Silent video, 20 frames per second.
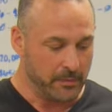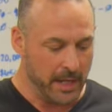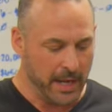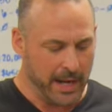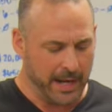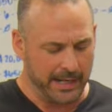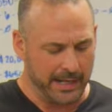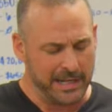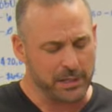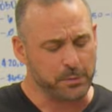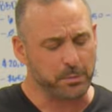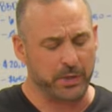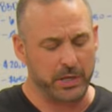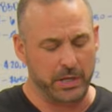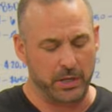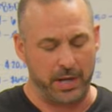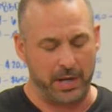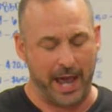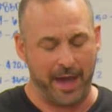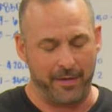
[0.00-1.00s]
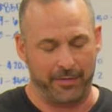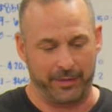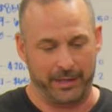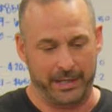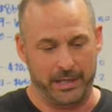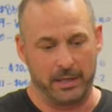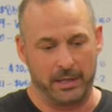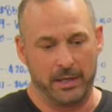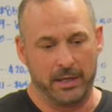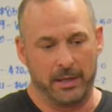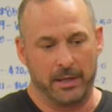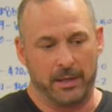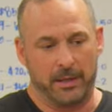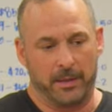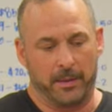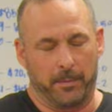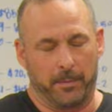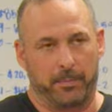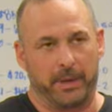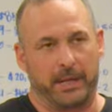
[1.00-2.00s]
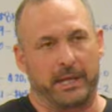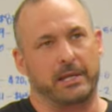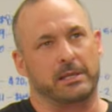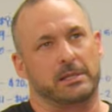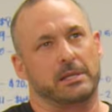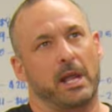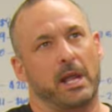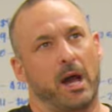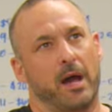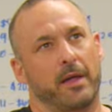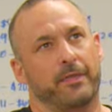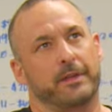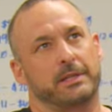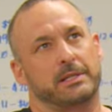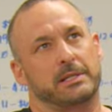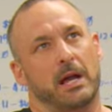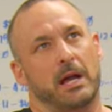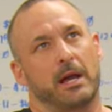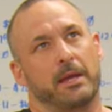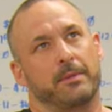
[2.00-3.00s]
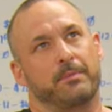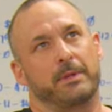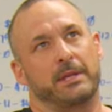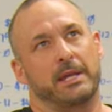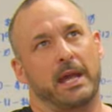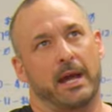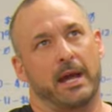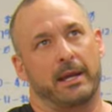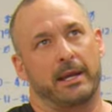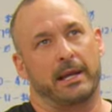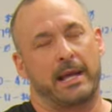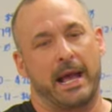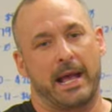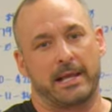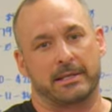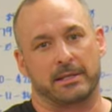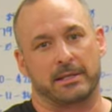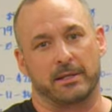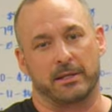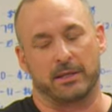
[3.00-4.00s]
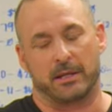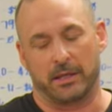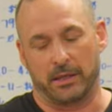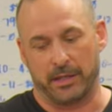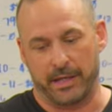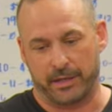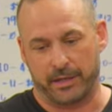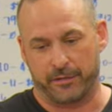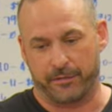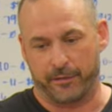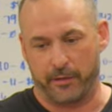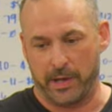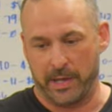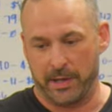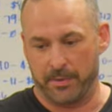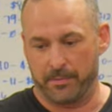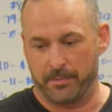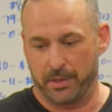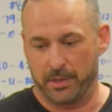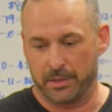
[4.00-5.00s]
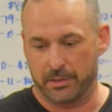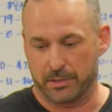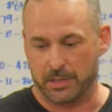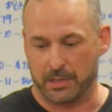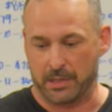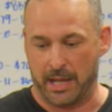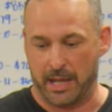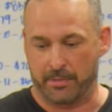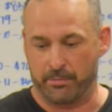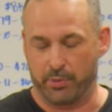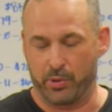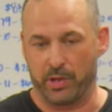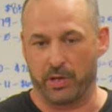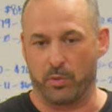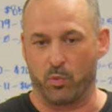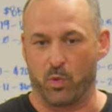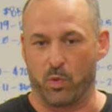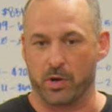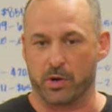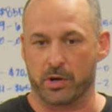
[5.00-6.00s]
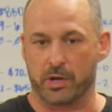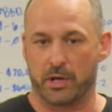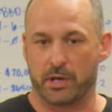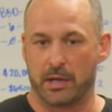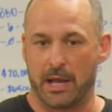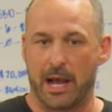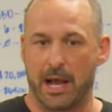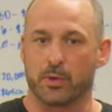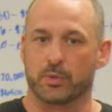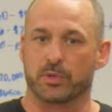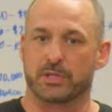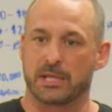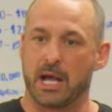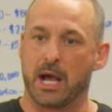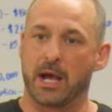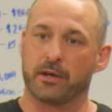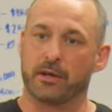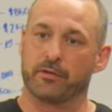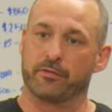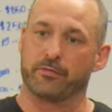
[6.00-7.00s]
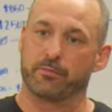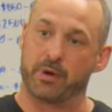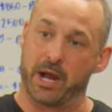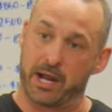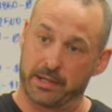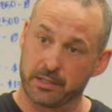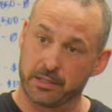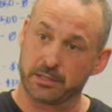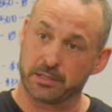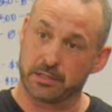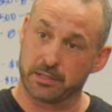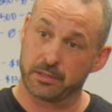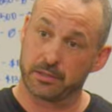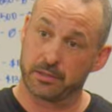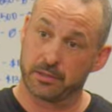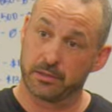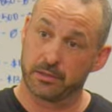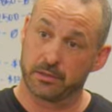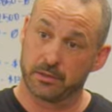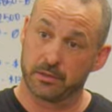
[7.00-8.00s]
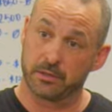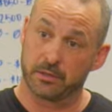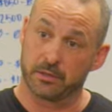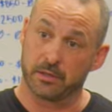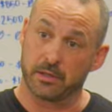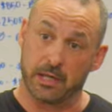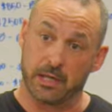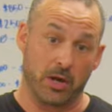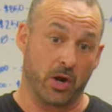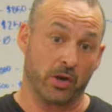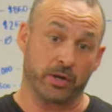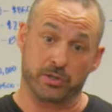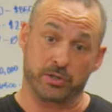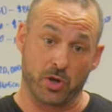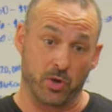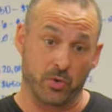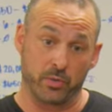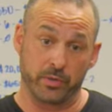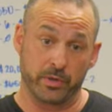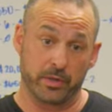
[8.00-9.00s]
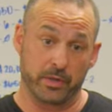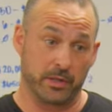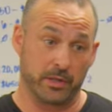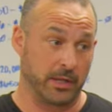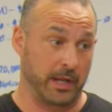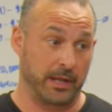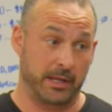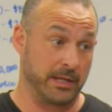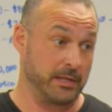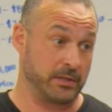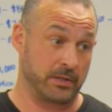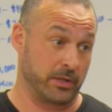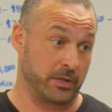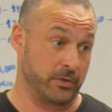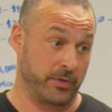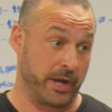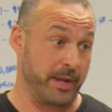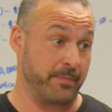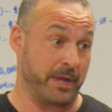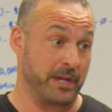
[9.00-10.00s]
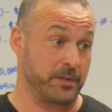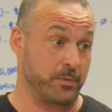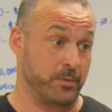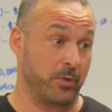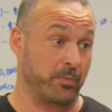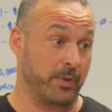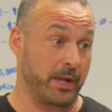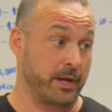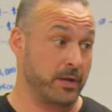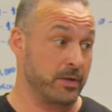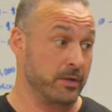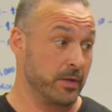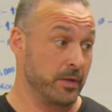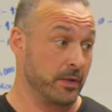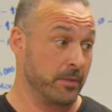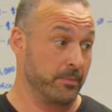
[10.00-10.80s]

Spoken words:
and he's a pretty good athlete, but he's not the type yet, it hasn't clicked for him to like put in work outside of practice and on his own. Like he's a great baseball player.